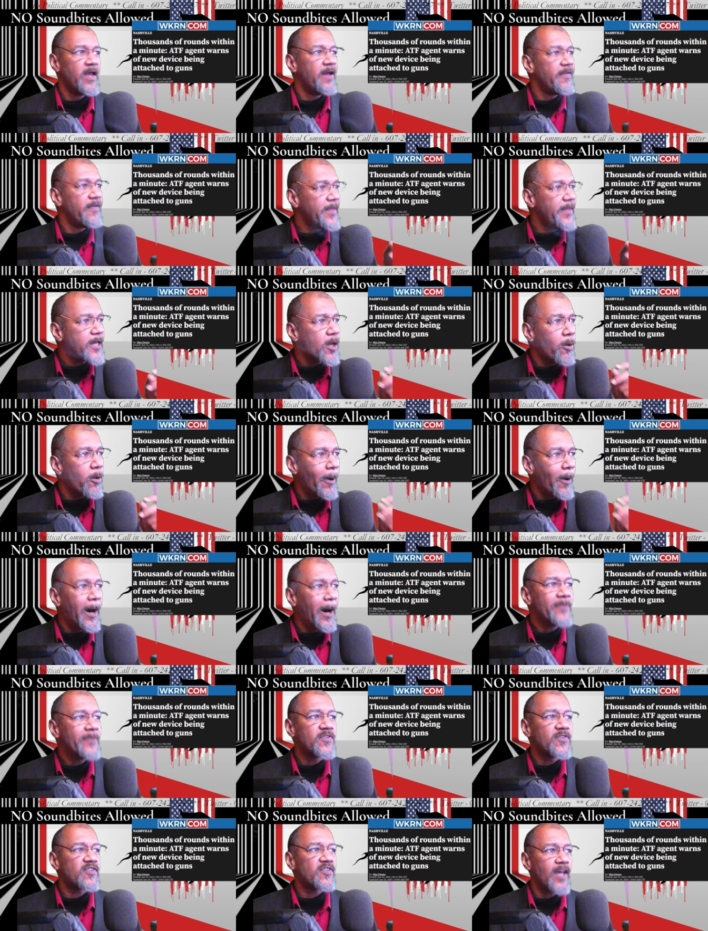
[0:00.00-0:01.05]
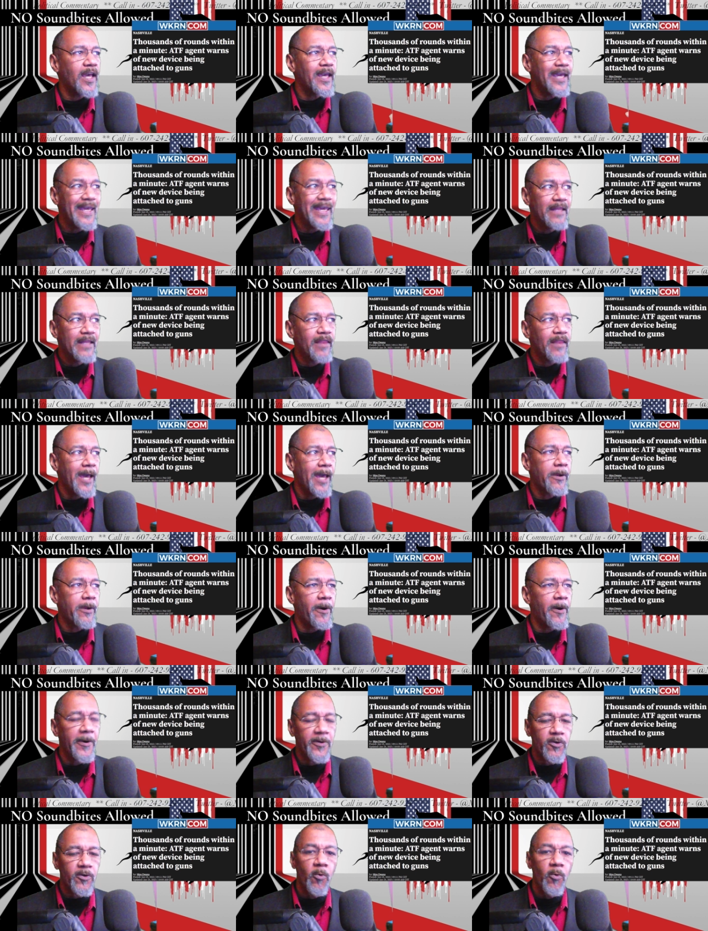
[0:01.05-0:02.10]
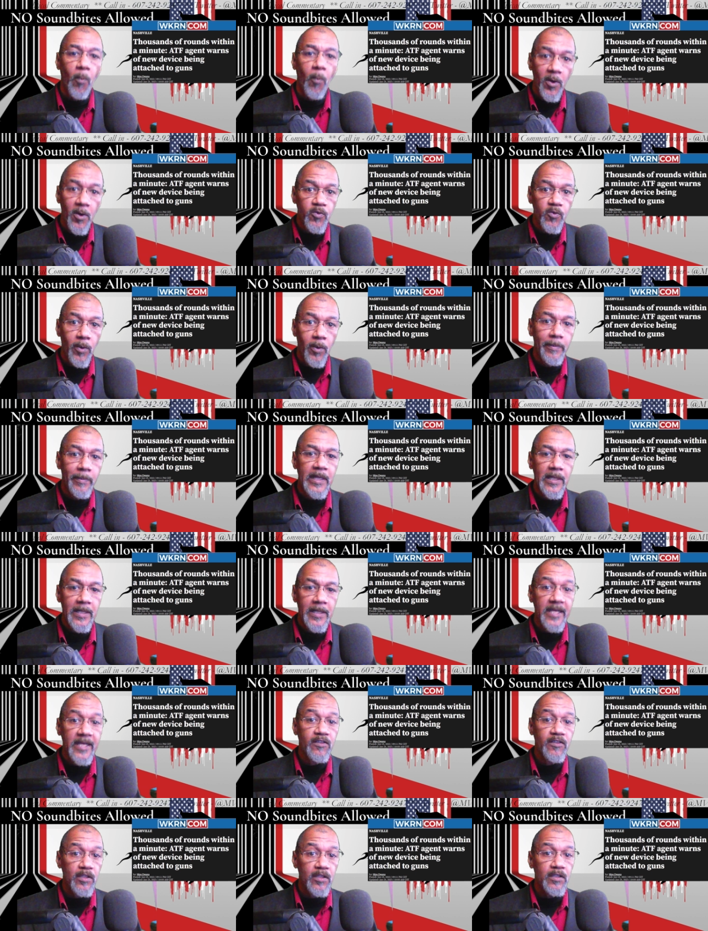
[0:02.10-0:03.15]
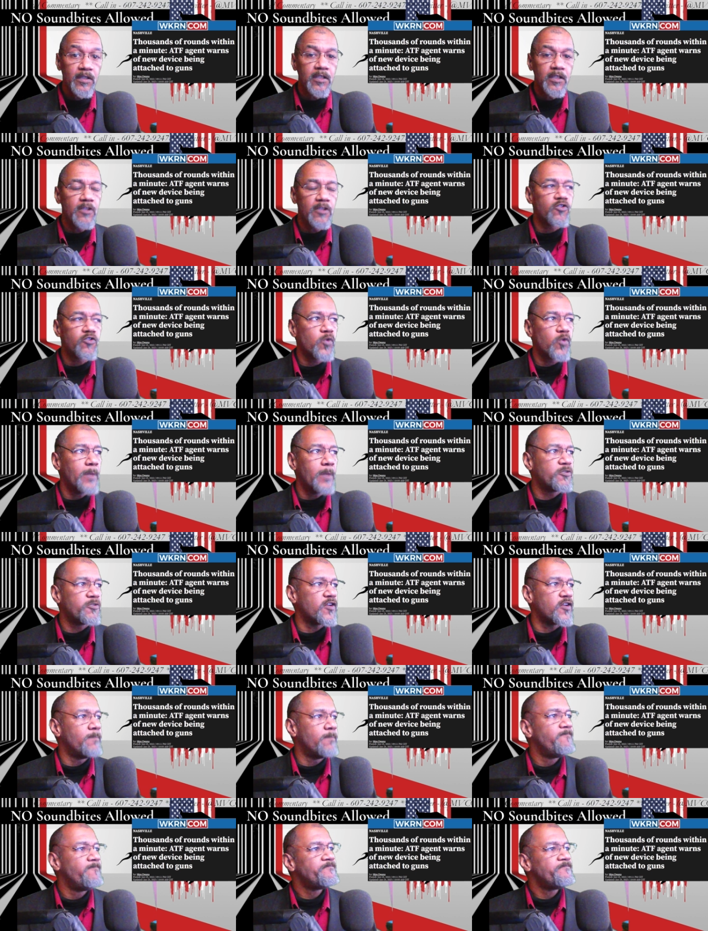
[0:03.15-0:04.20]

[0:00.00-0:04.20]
They go on to say in that article, which will be linked in the description,